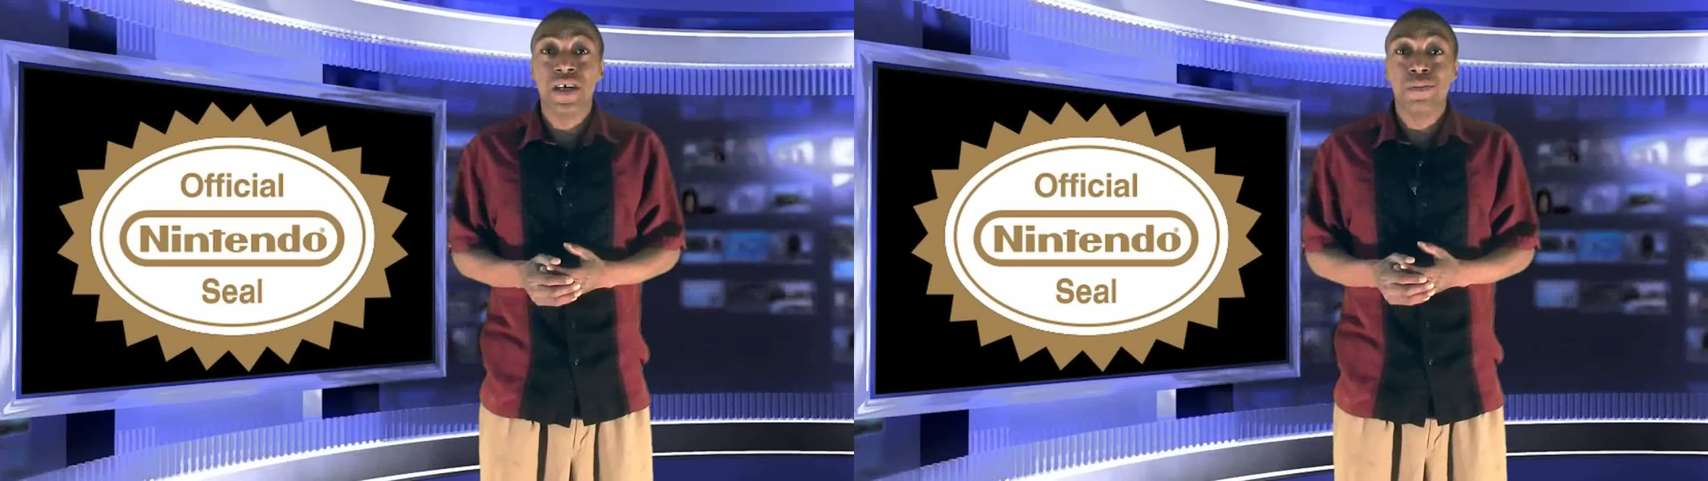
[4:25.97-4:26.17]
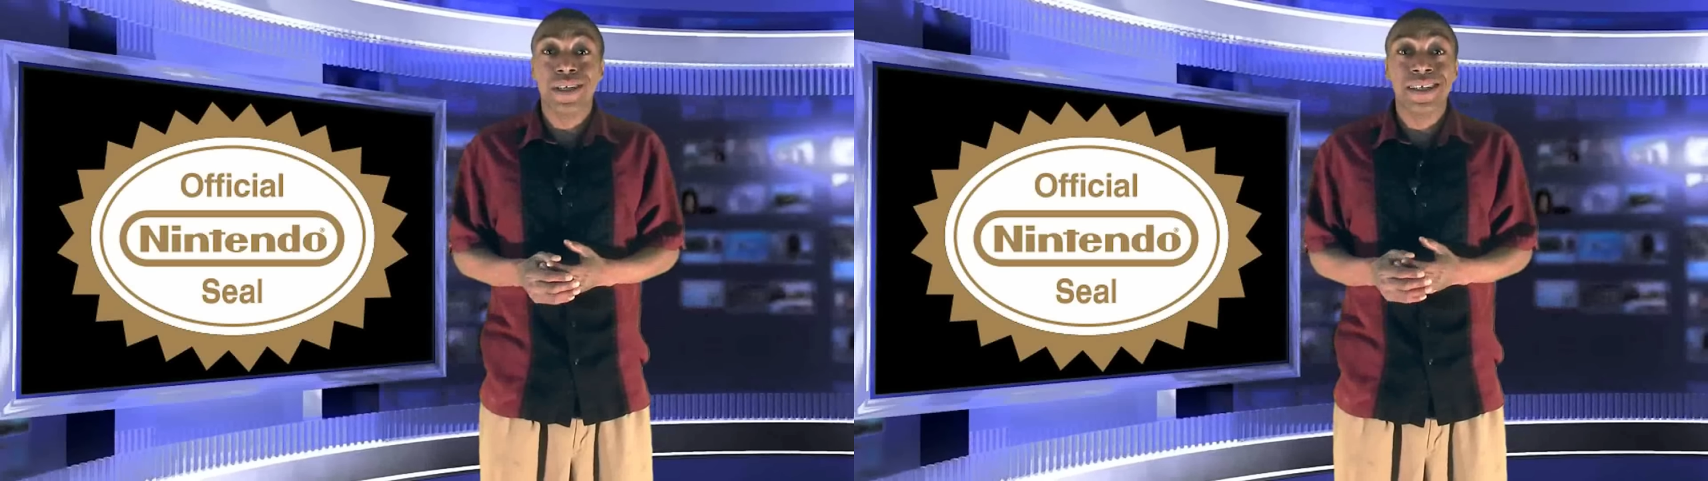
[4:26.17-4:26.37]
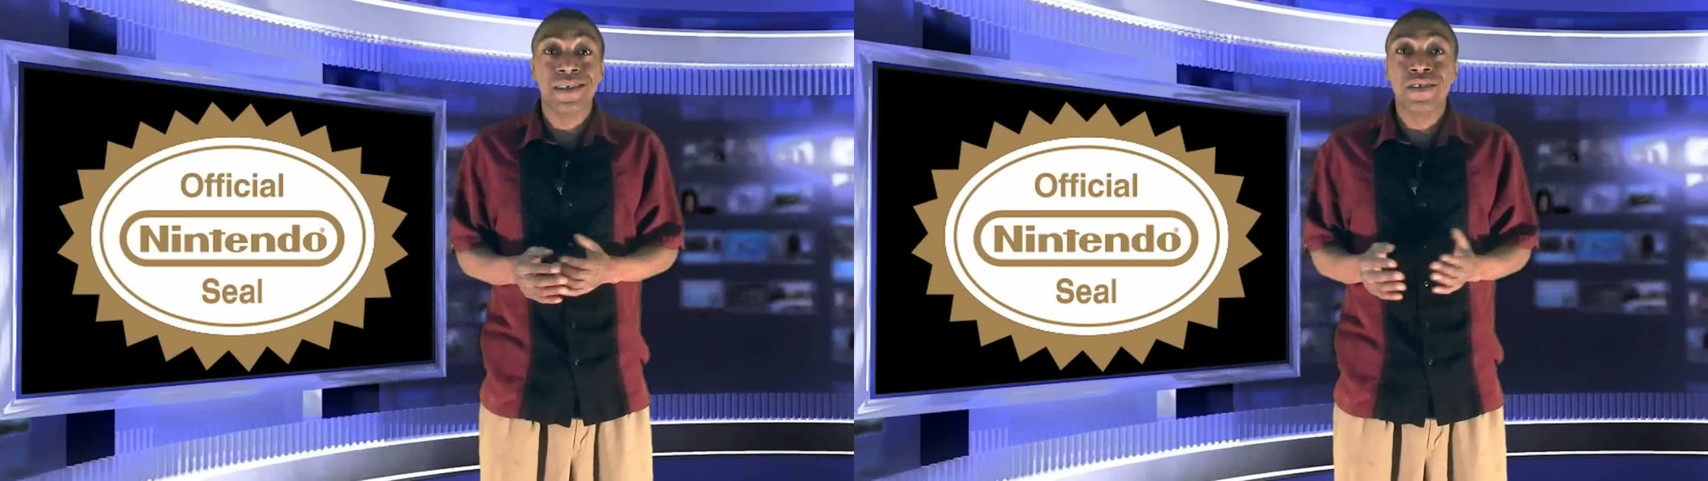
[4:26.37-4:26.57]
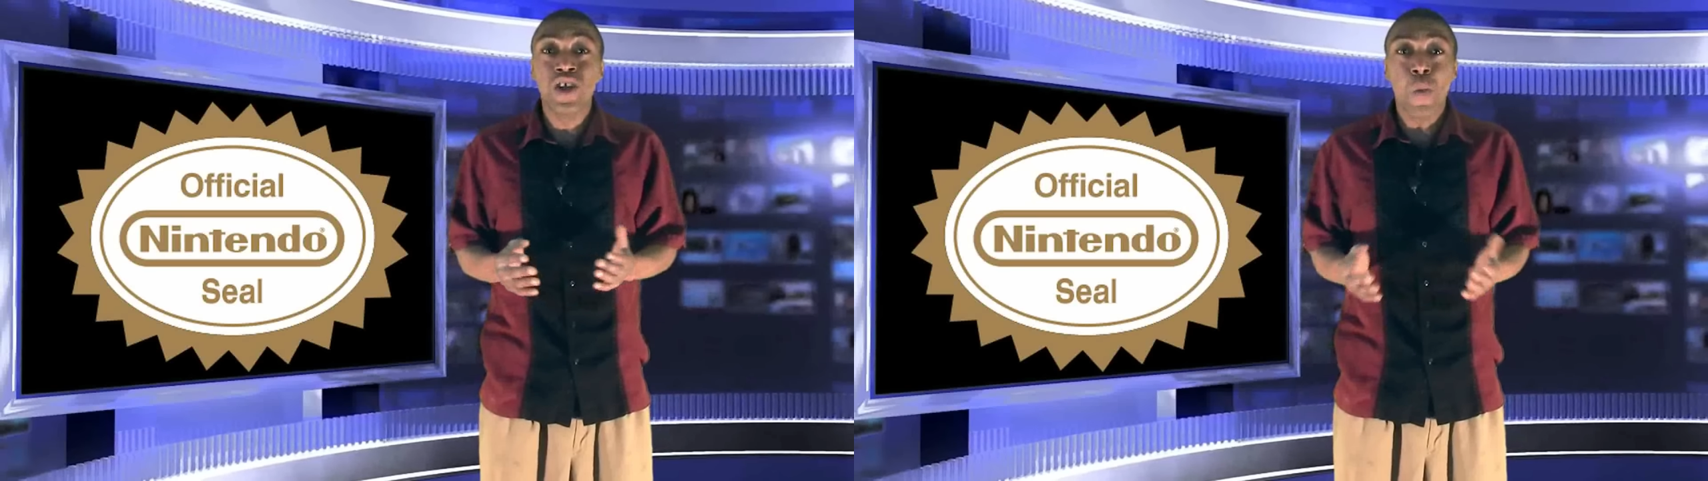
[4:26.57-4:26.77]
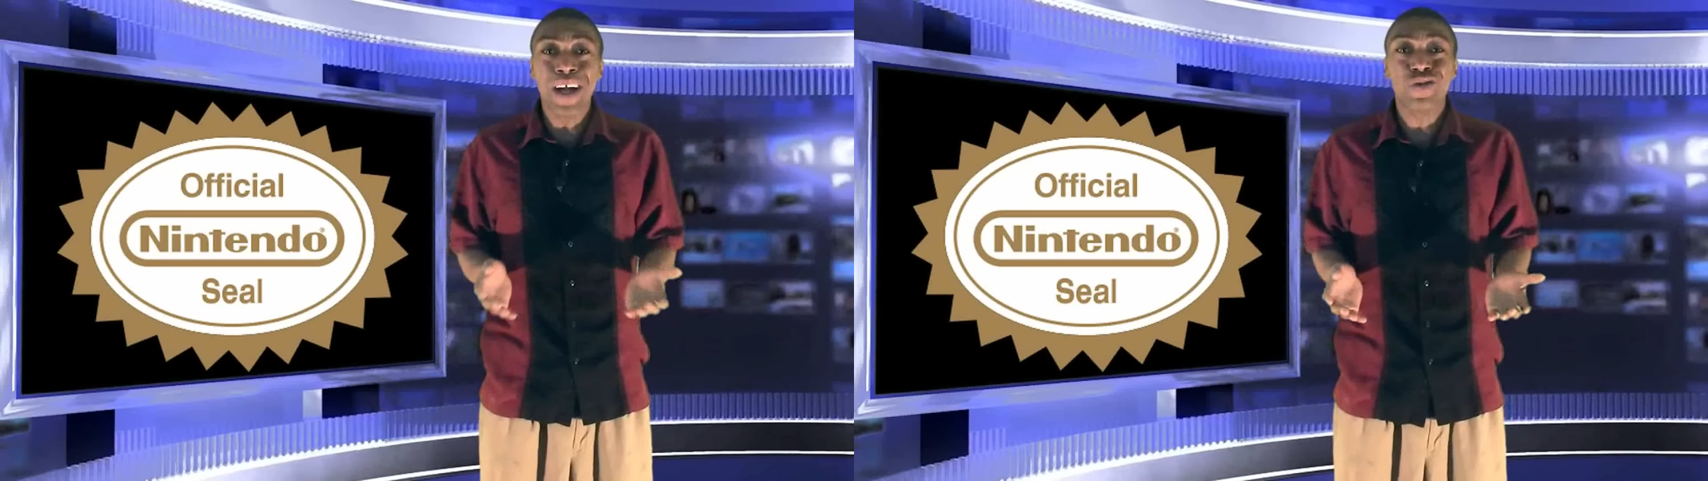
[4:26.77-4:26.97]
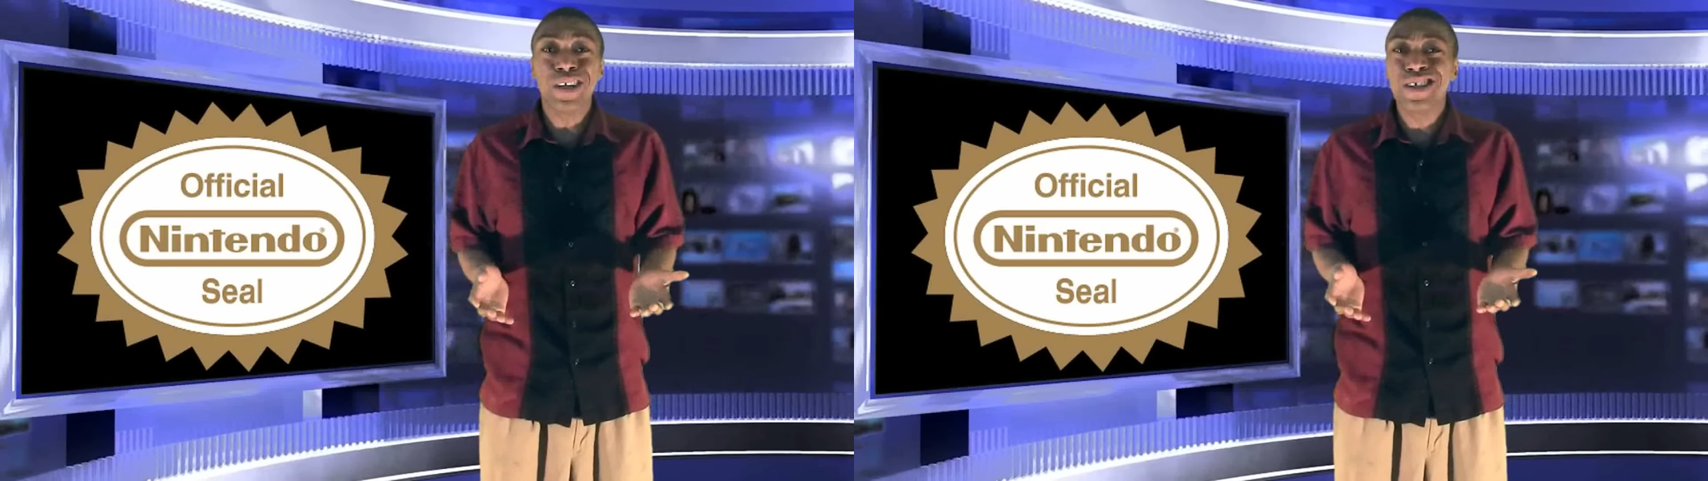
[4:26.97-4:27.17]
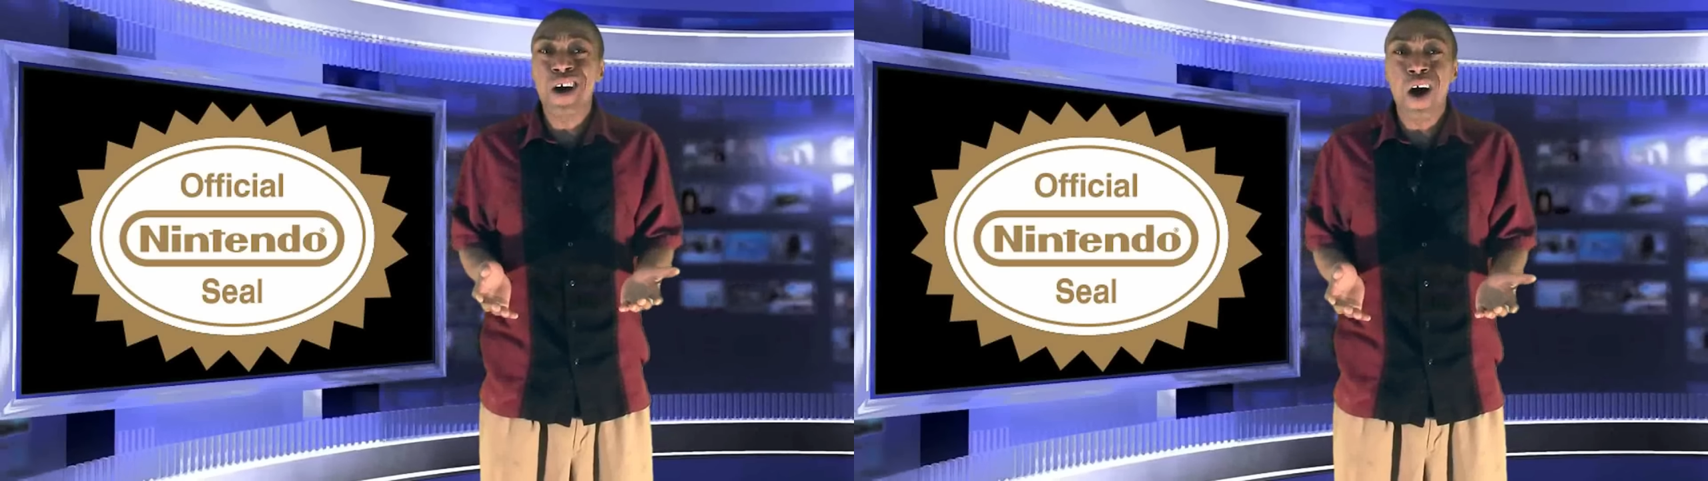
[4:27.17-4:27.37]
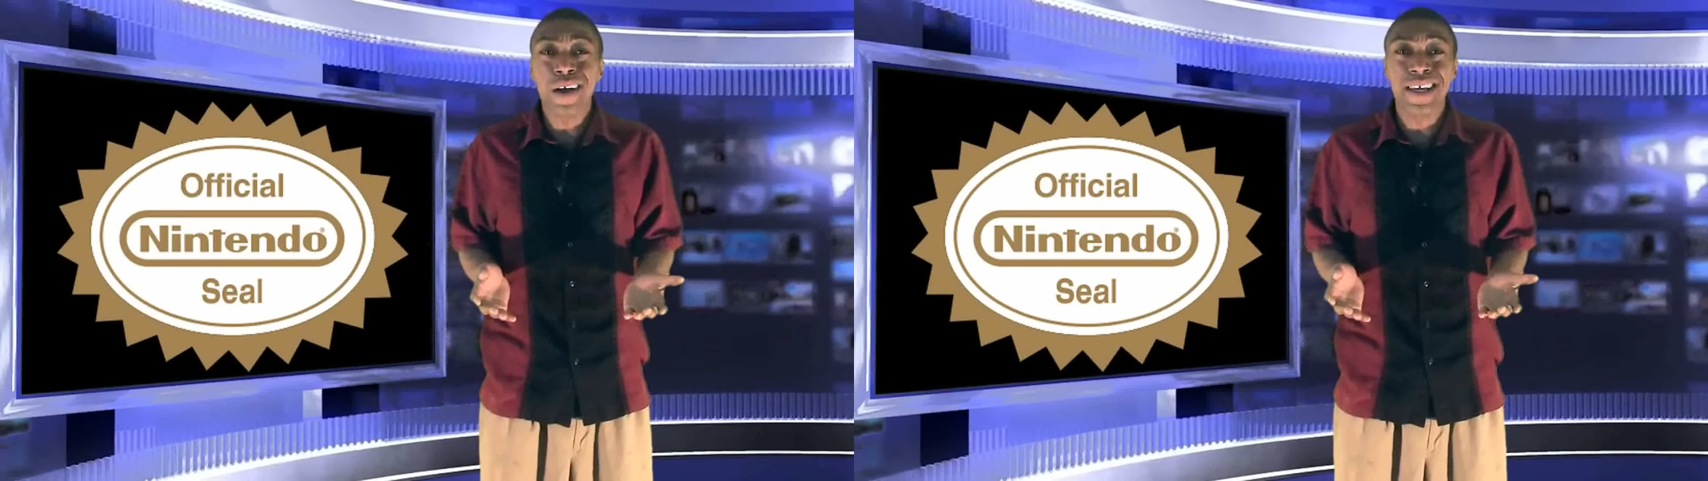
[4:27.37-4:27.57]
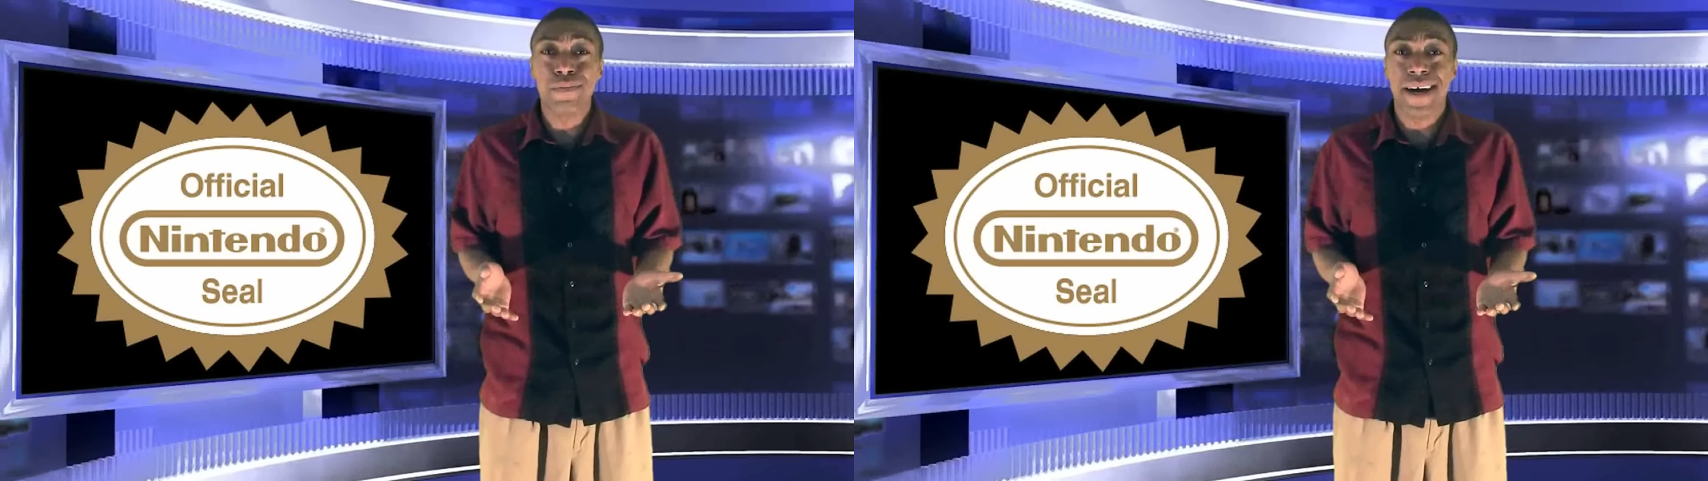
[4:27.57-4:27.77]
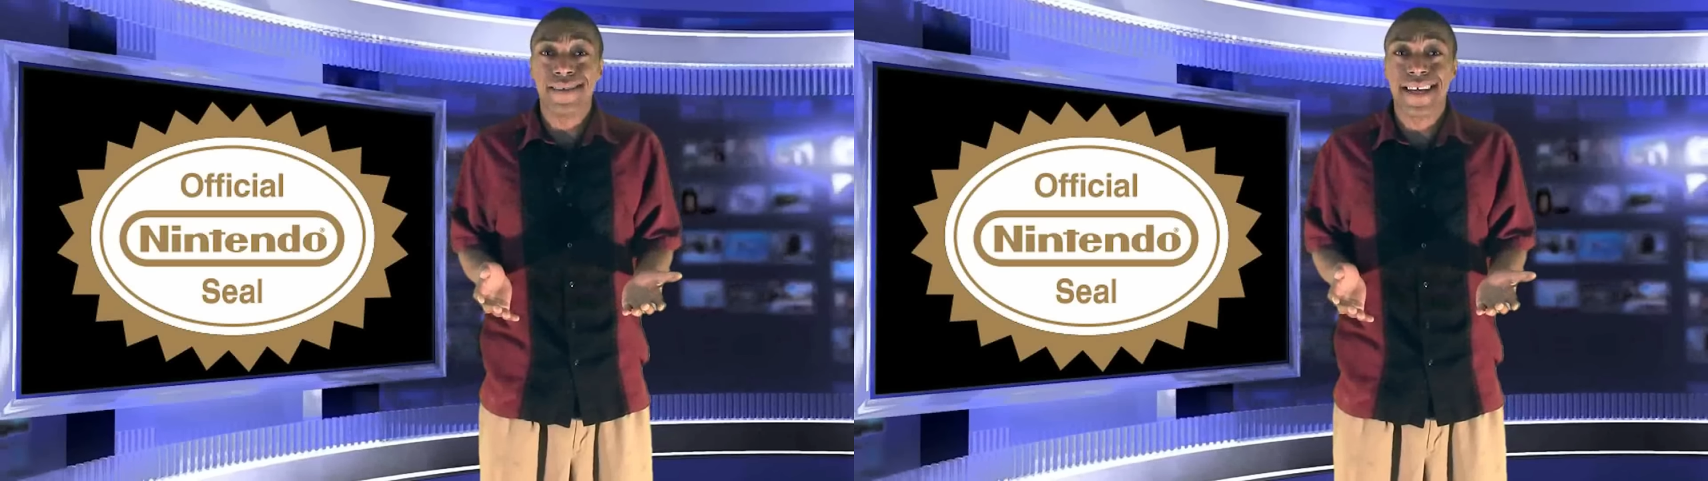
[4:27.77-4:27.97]
but nobody's really talking
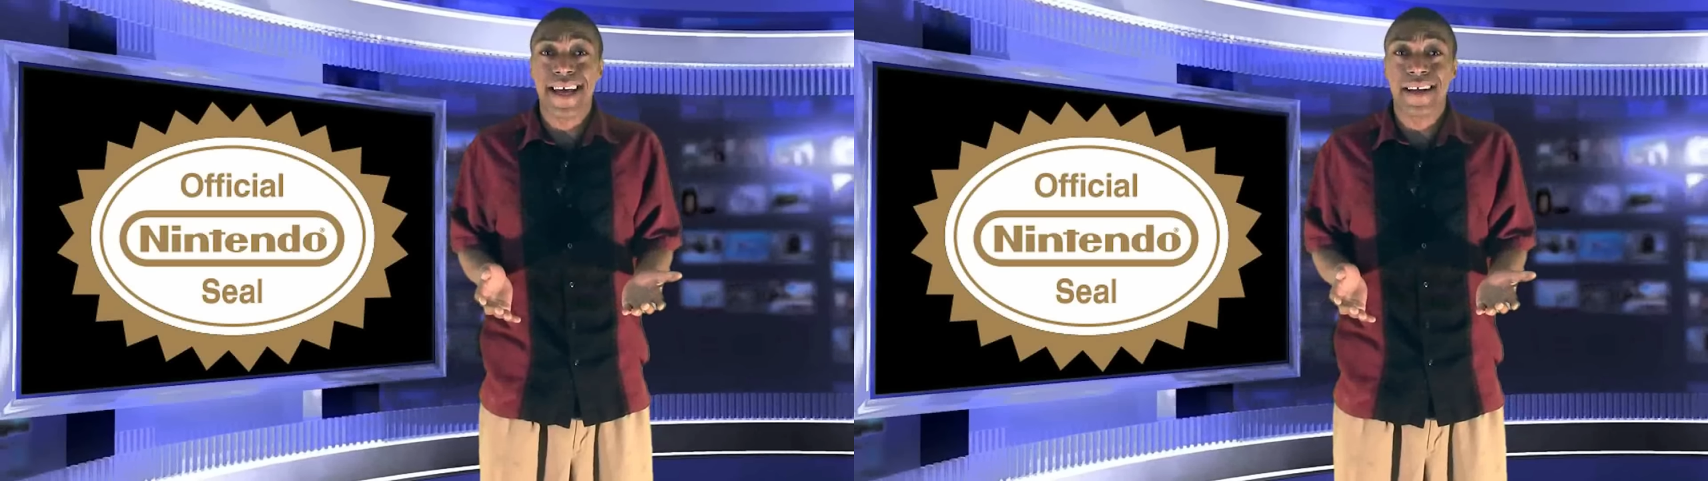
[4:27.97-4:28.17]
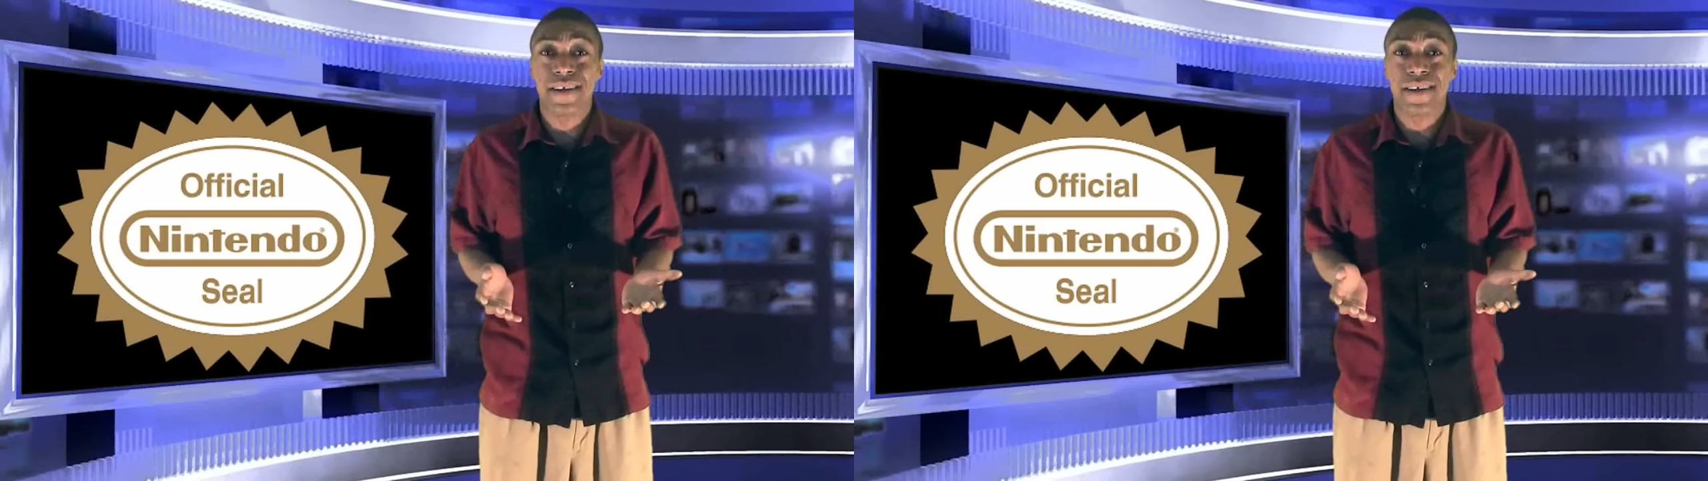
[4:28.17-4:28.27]
about that.